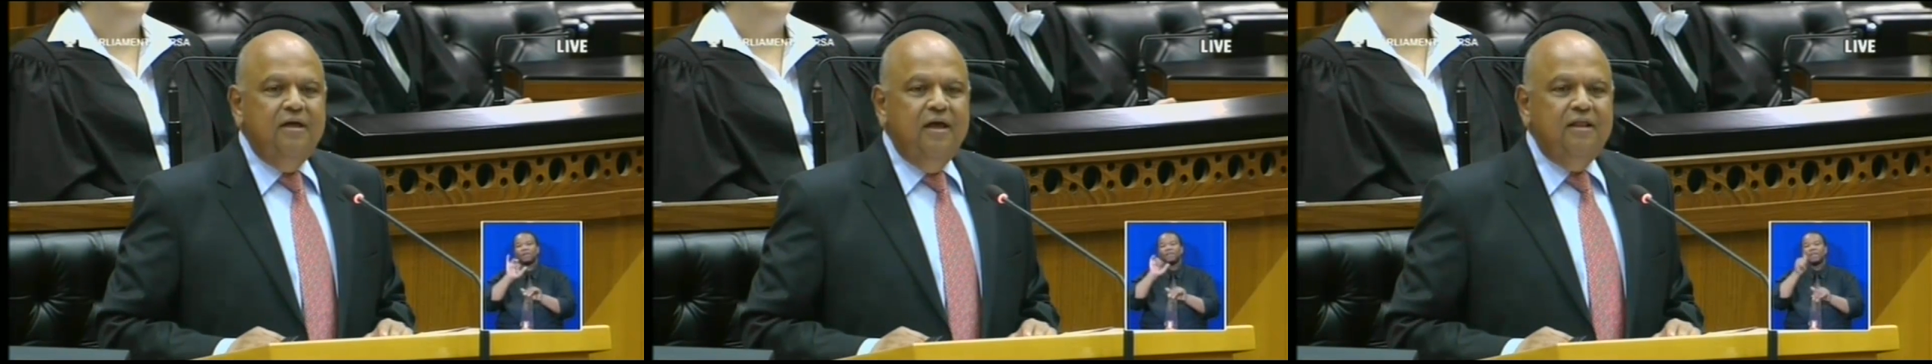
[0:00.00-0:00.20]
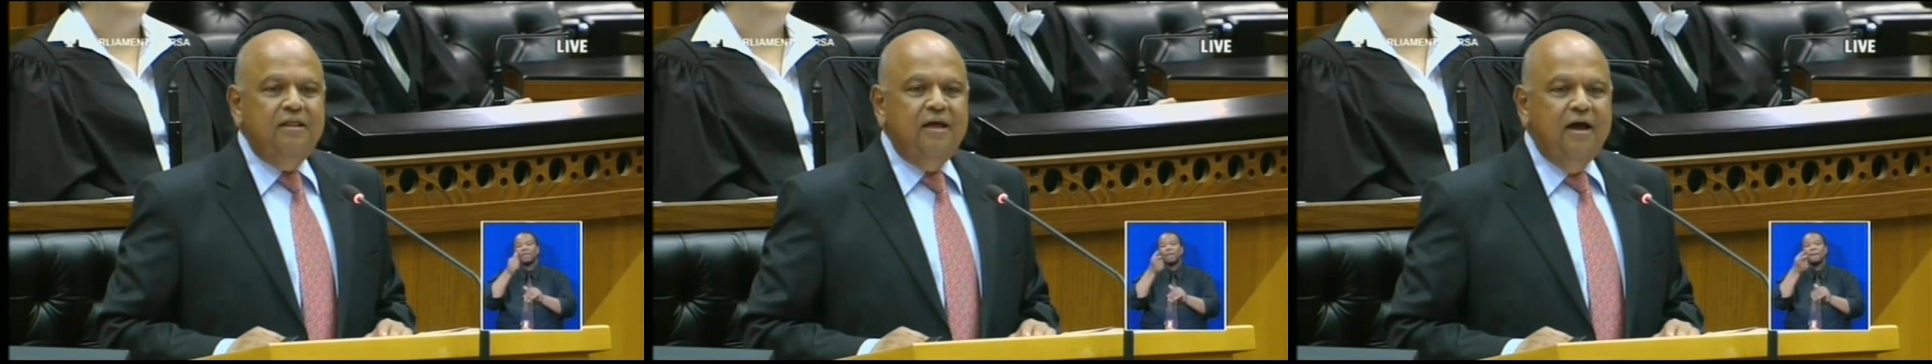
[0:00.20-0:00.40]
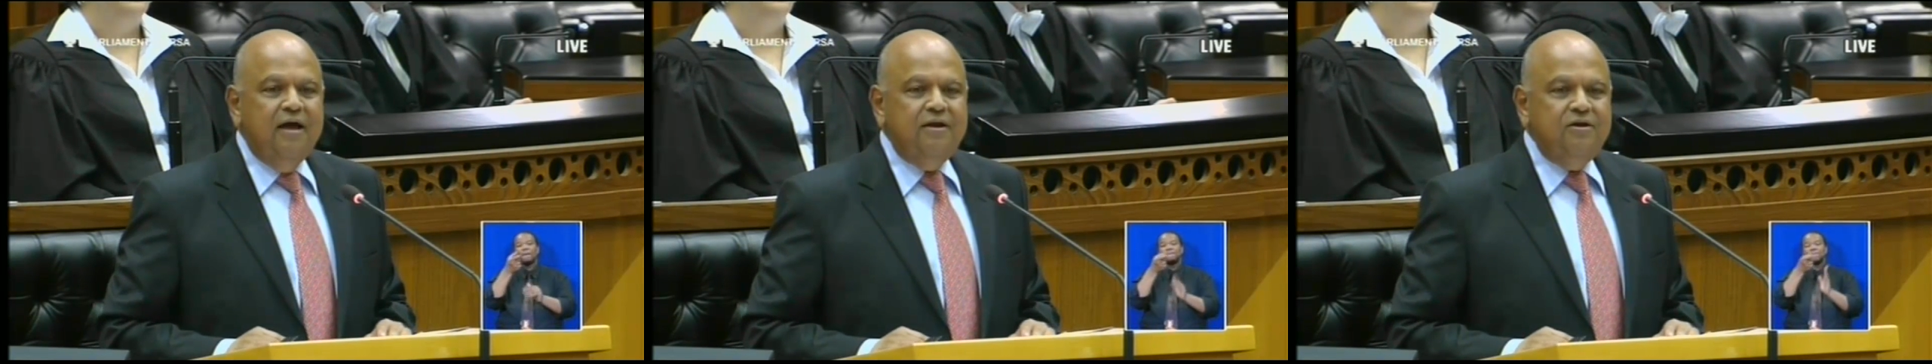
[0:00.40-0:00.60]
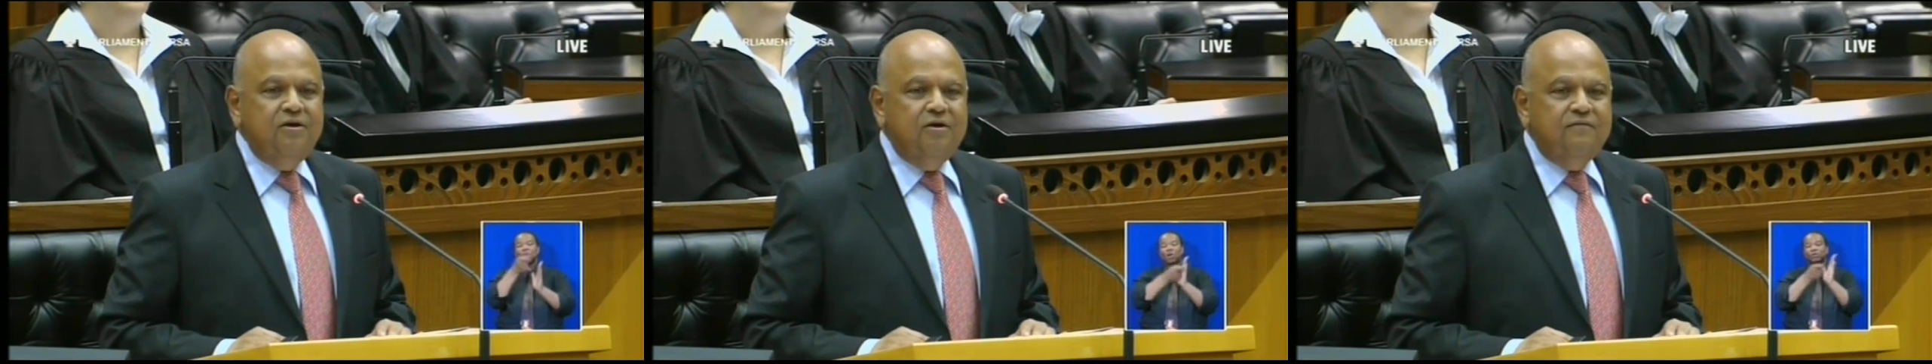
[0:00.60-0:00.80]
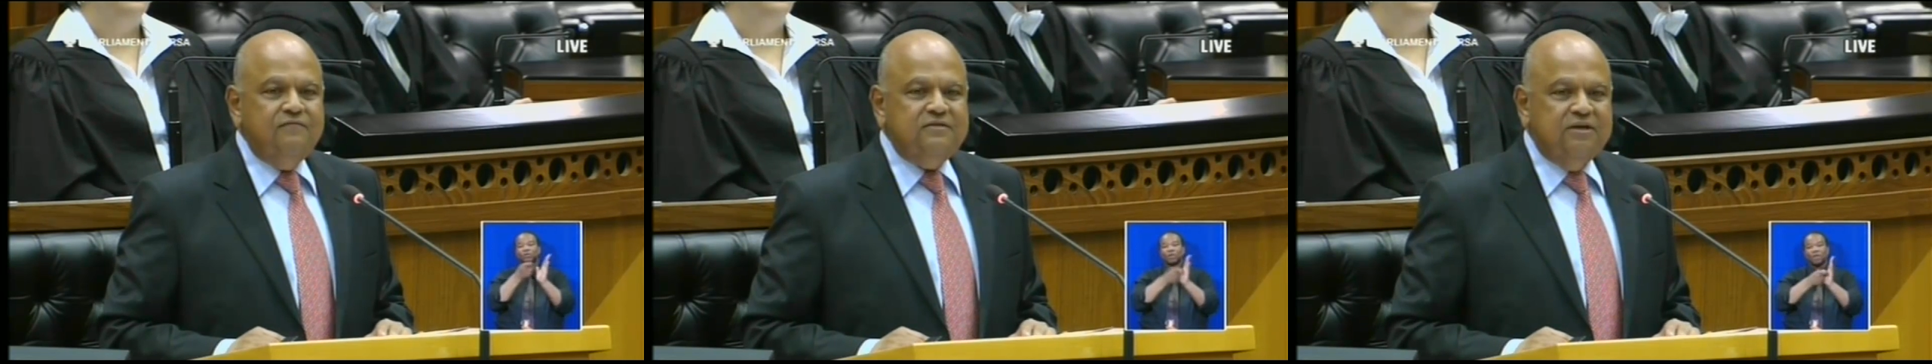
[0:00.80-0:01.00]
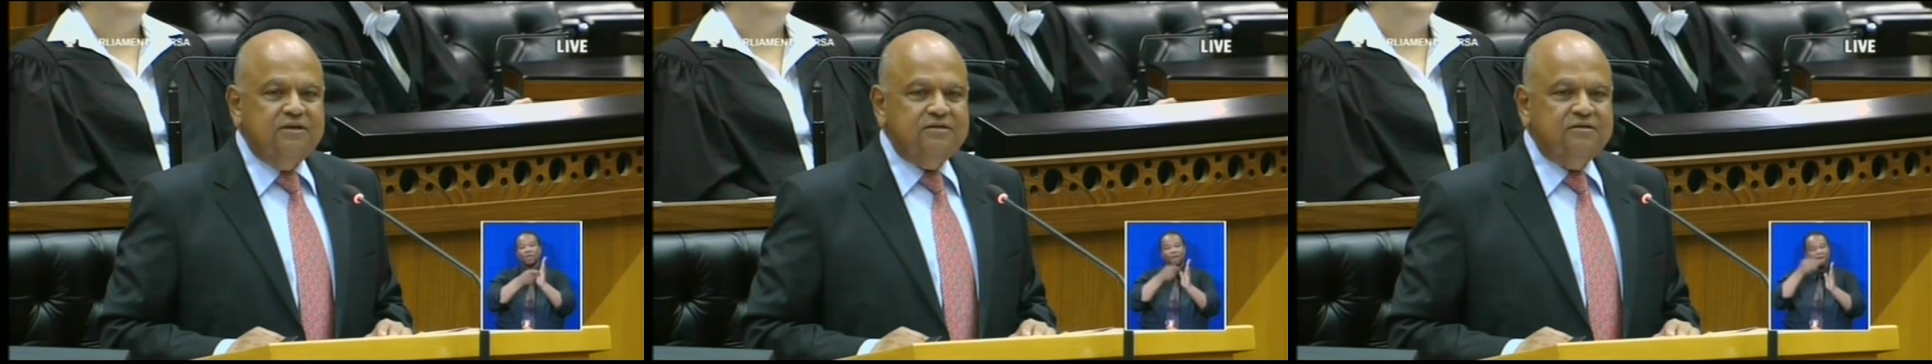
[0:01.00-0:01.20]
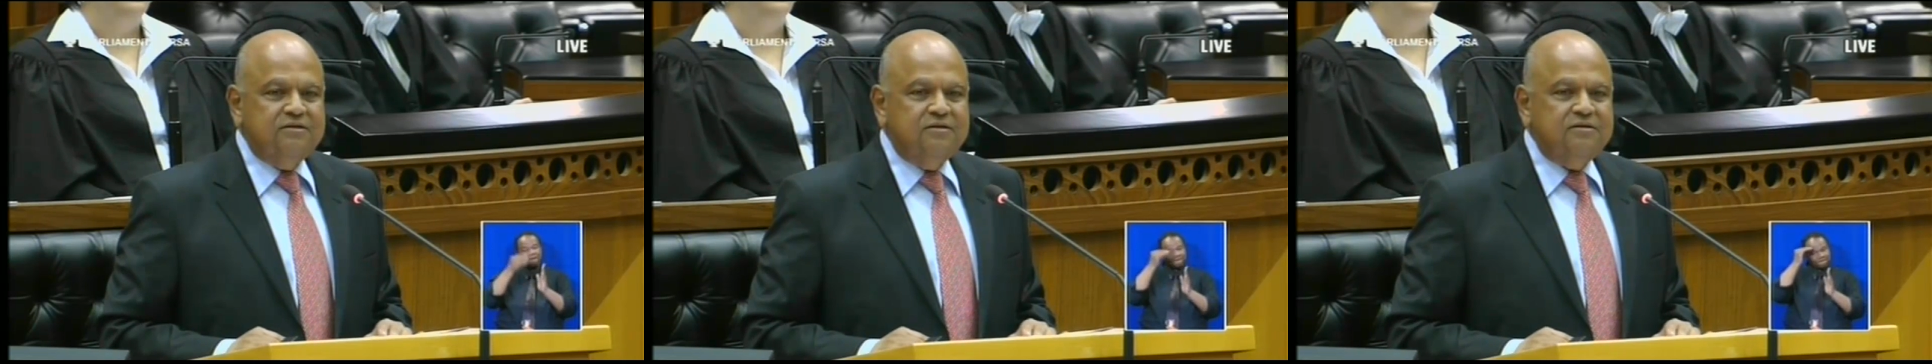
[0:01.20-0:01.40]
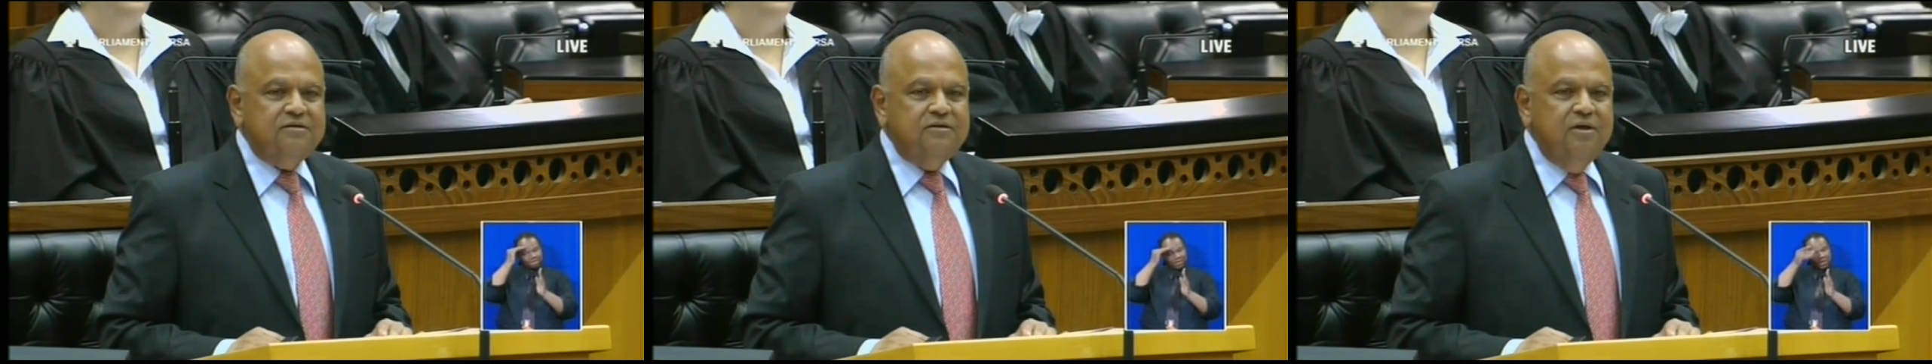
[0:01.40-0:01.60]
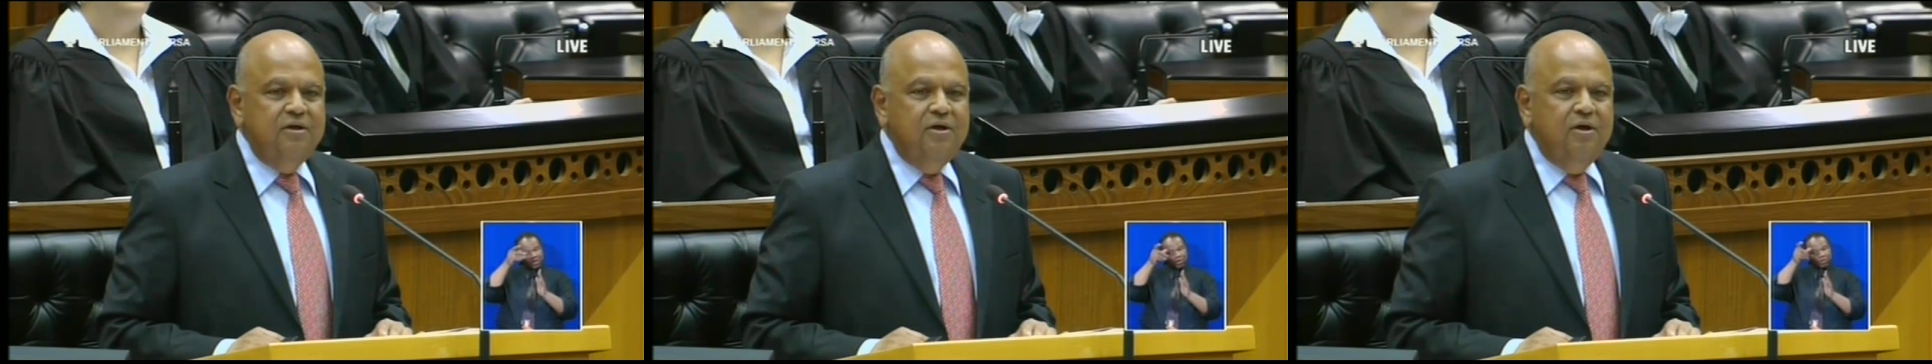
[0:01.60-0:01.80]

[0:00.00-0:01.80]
in The Idea of Justice,